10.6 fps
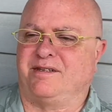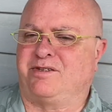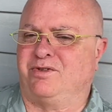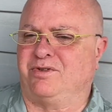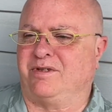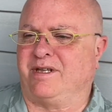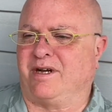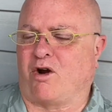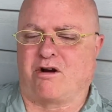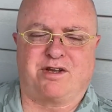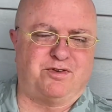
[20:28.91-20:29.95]
to that
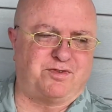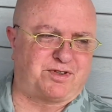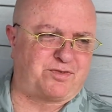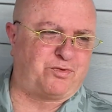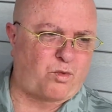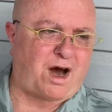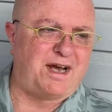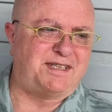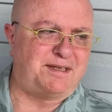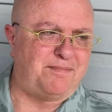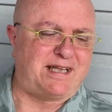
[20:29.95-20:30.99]
argues why
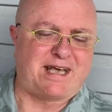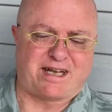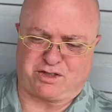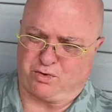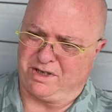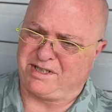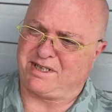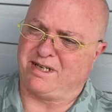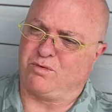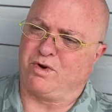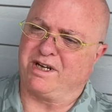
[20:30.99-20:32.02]
she made that choice
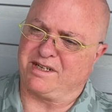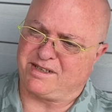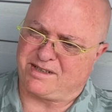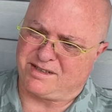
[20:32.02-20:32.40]
and what it